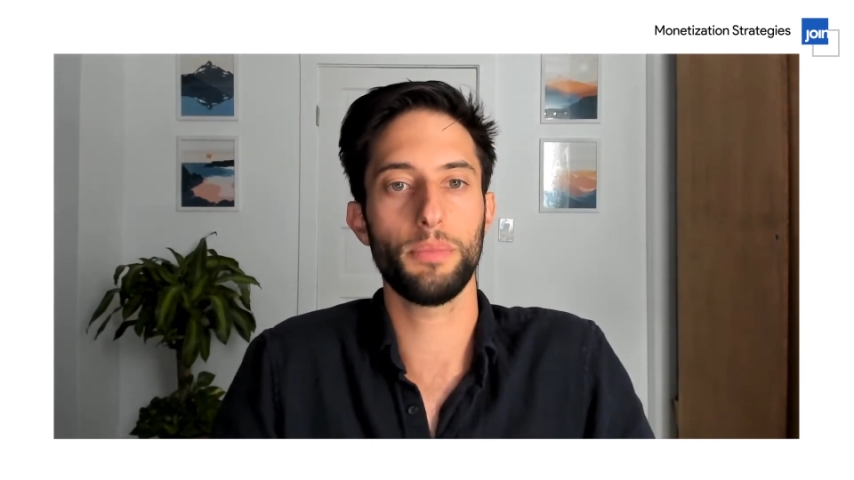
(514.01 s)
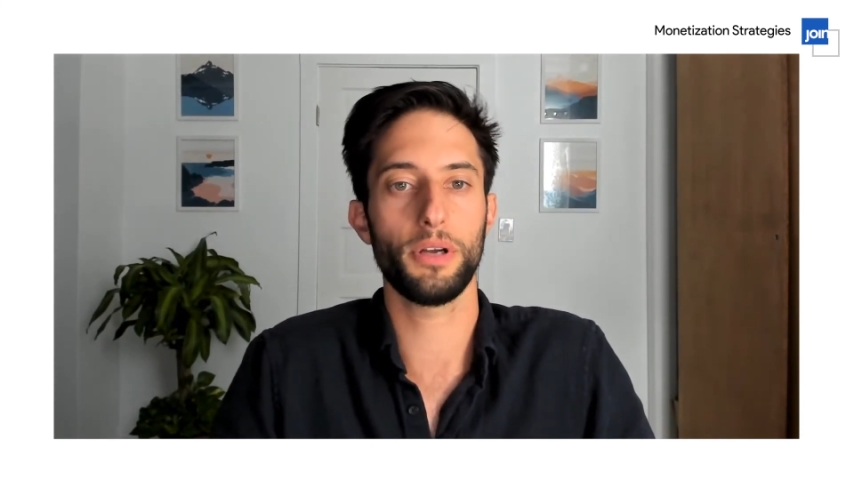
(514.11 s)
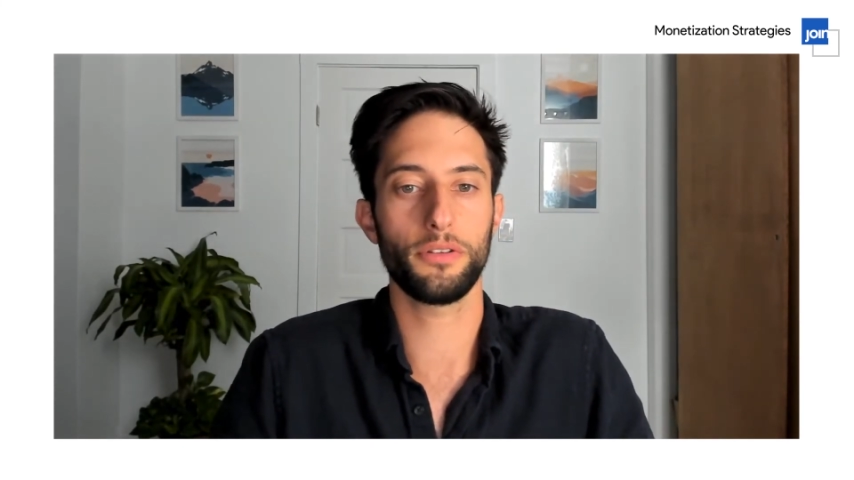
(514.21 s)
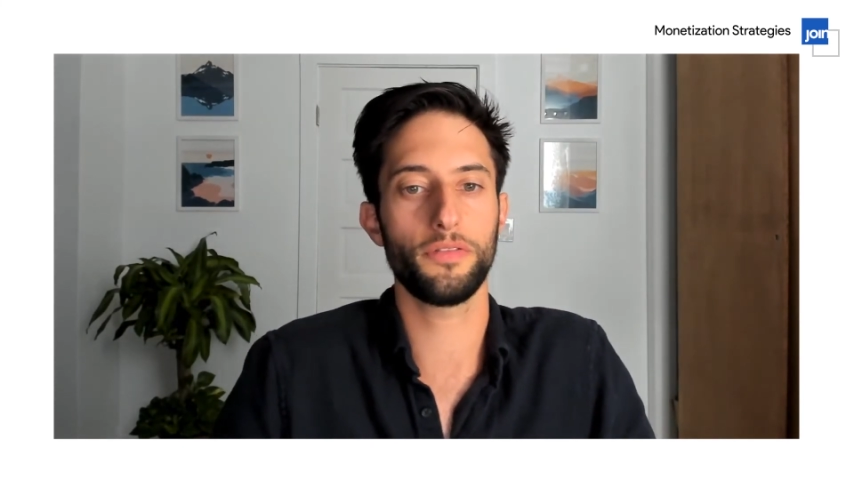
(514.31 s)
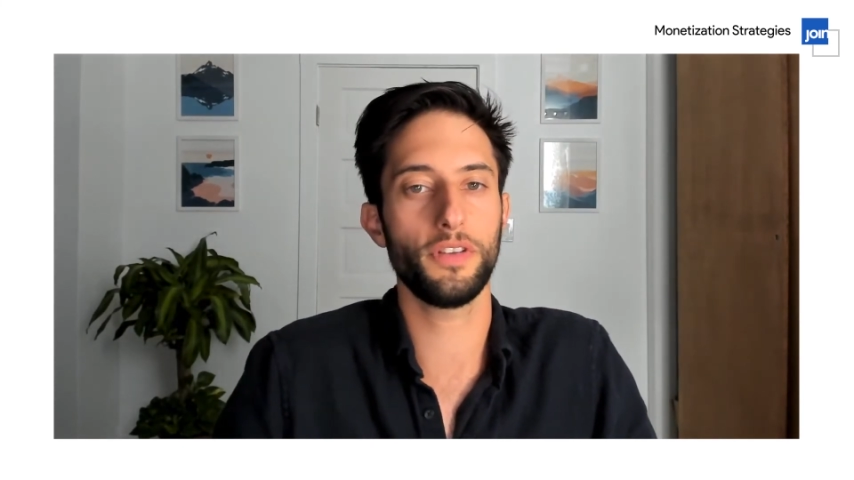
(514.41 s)

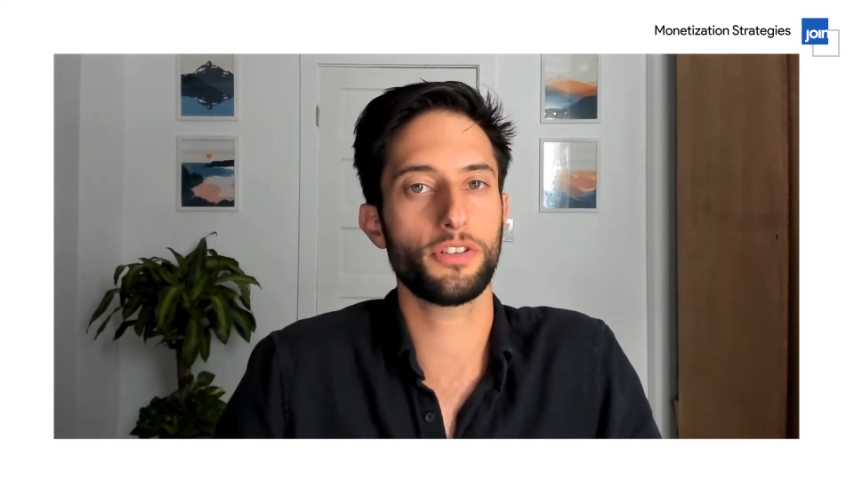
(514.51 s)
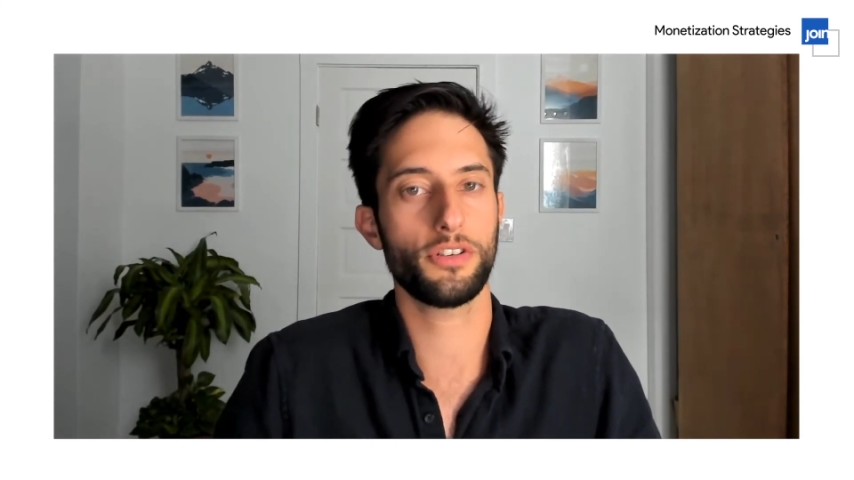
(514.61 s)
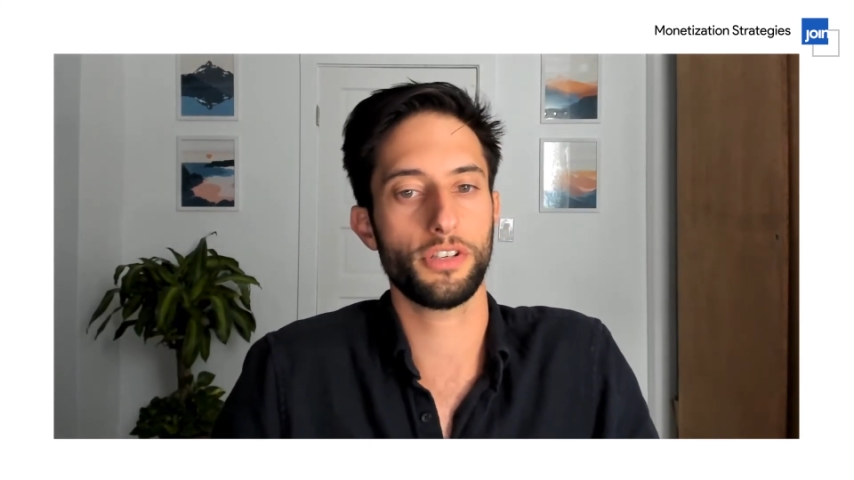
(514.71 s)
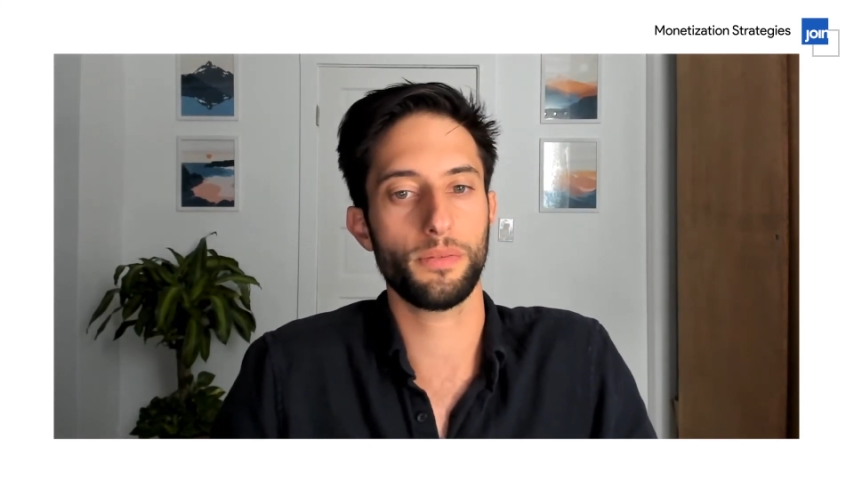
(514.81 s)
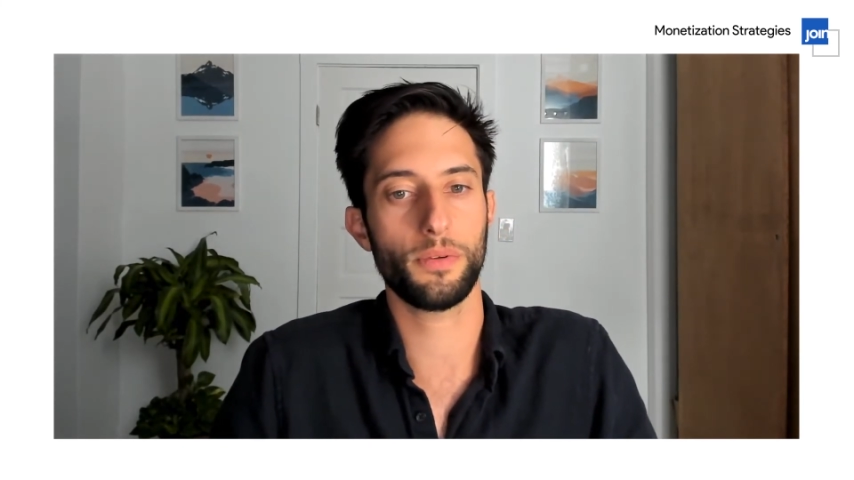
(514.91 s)
bundle
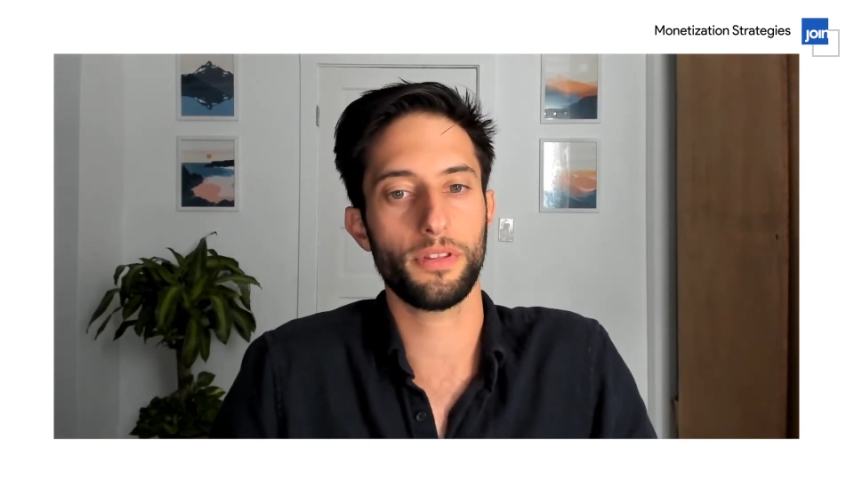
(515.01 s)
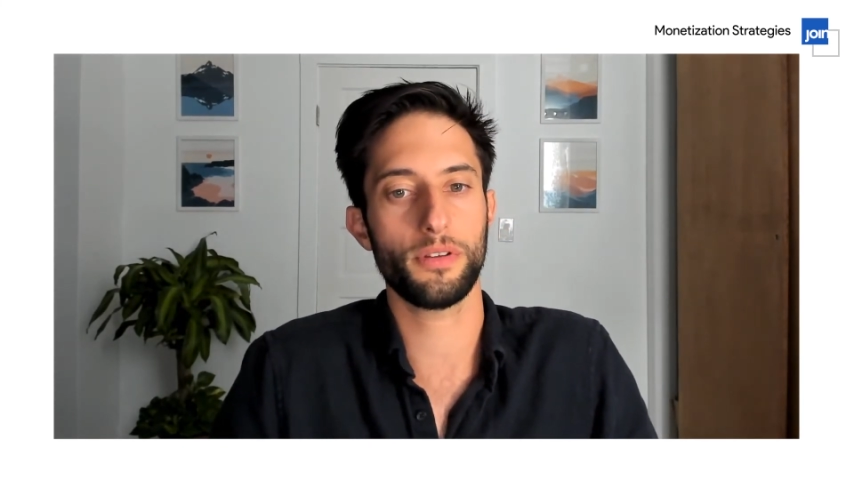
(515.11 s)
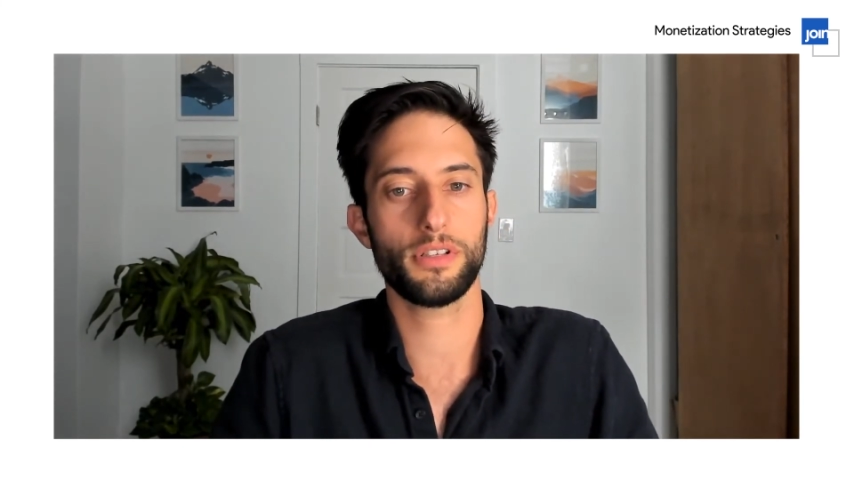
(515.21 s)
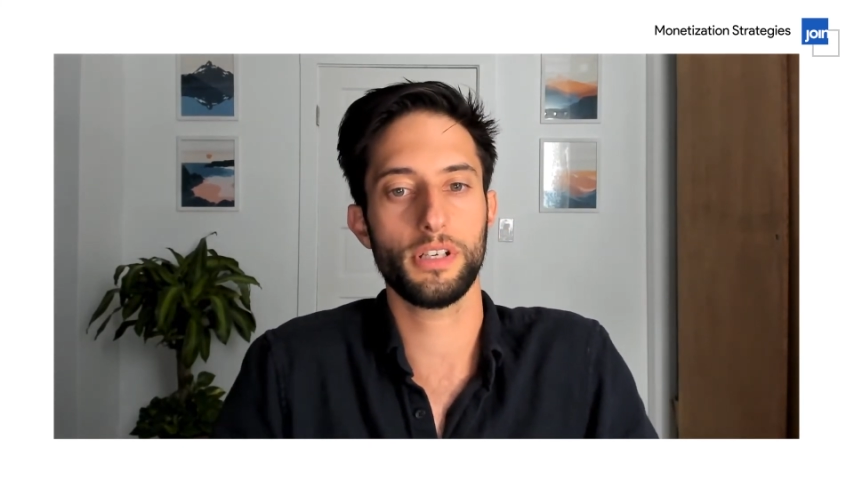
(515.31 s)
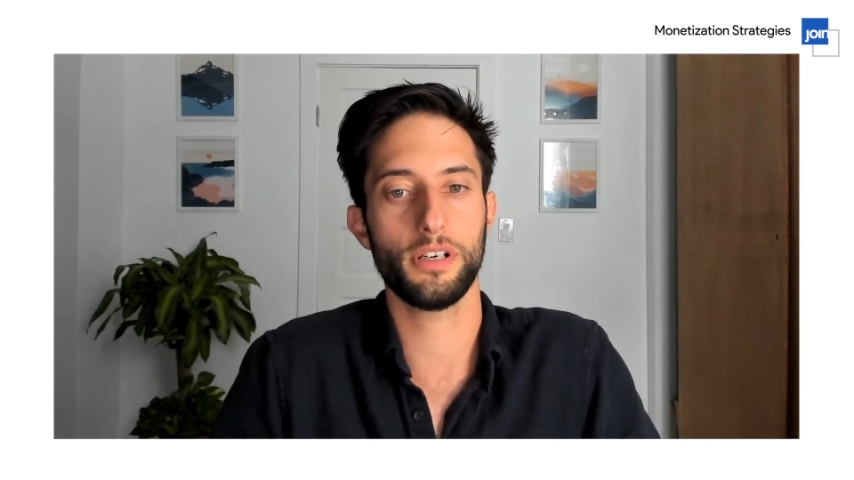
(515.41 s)
features in with
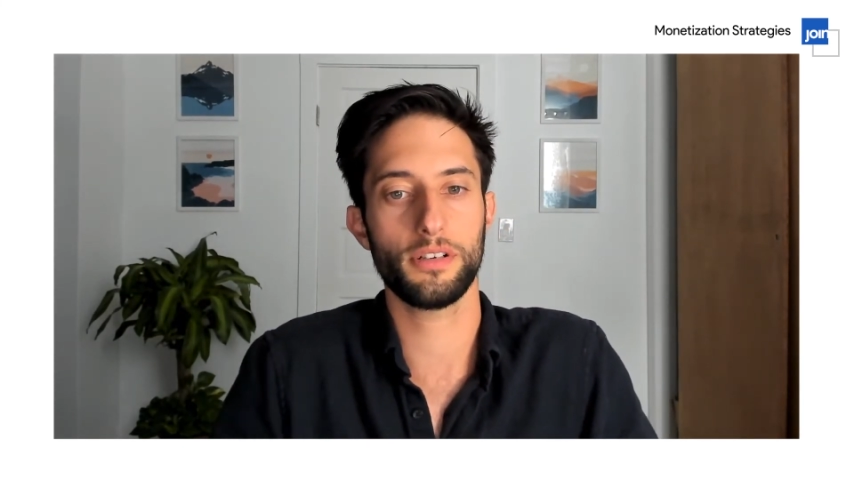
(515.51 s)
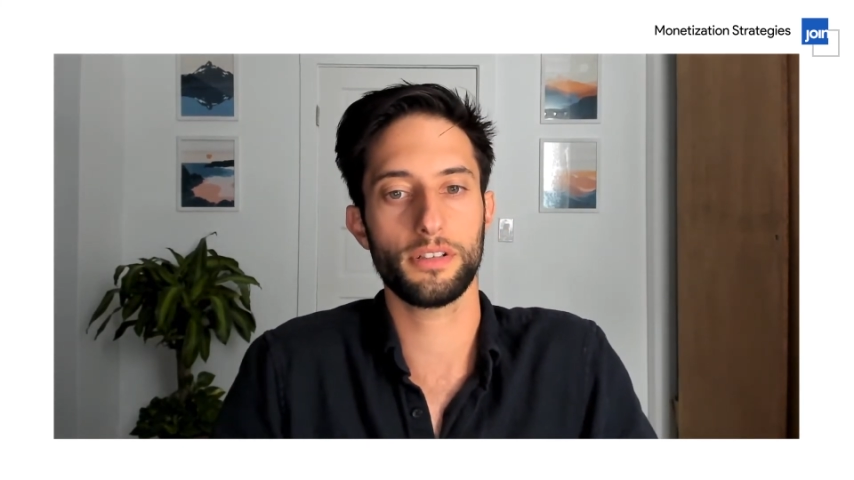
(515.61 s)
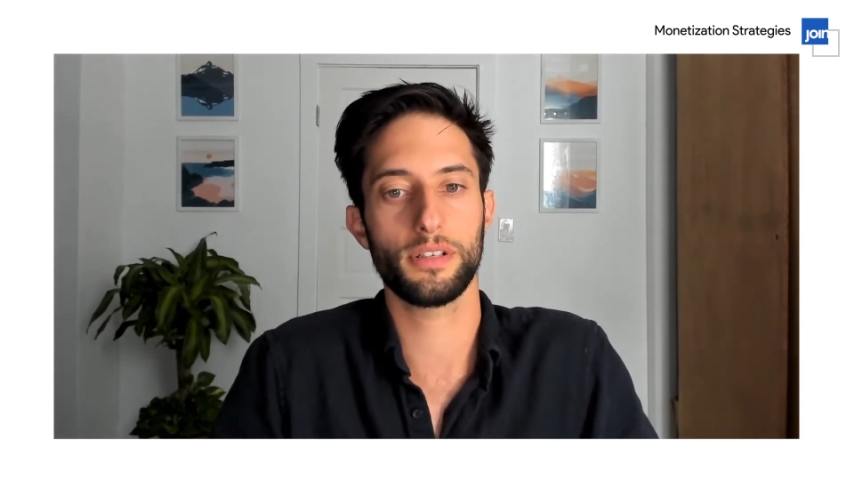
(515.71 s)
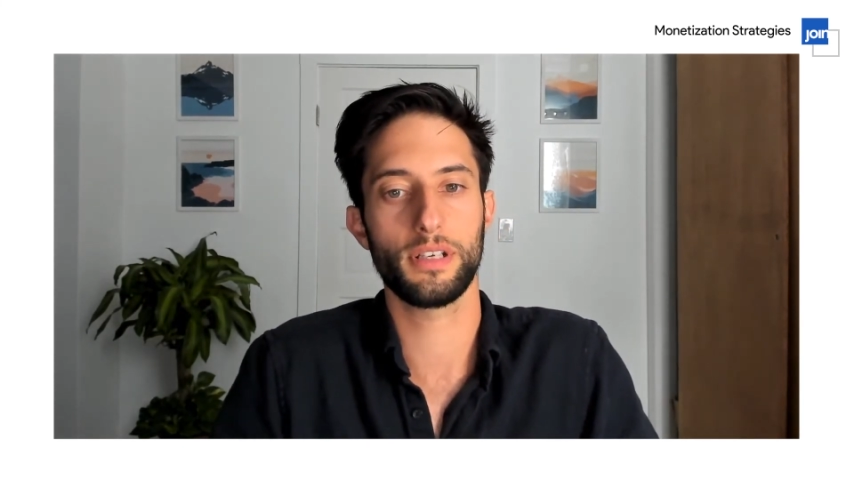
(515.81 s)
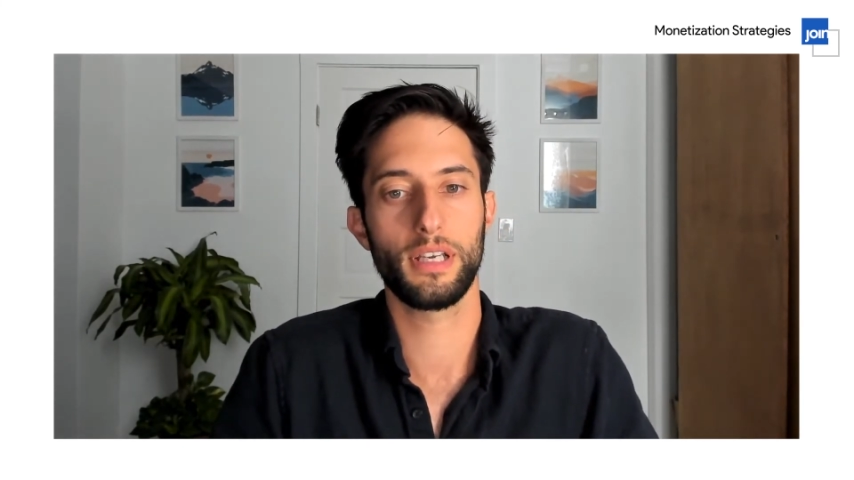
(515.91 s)
those
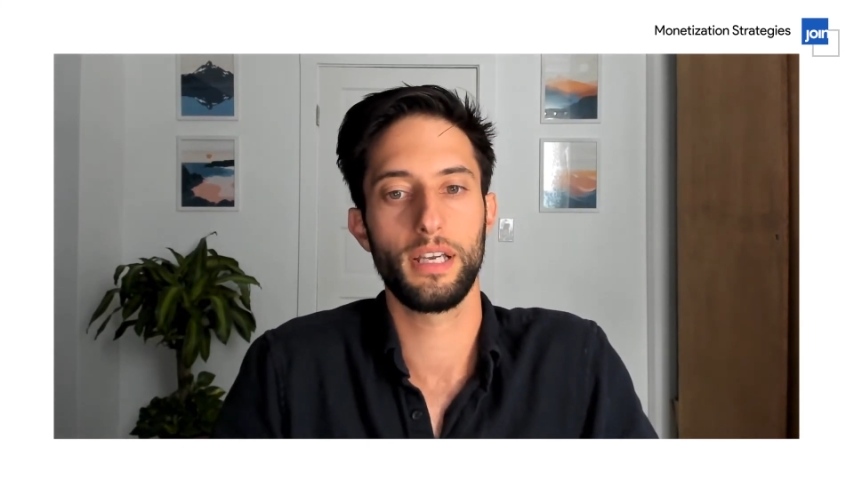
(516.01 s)
tiers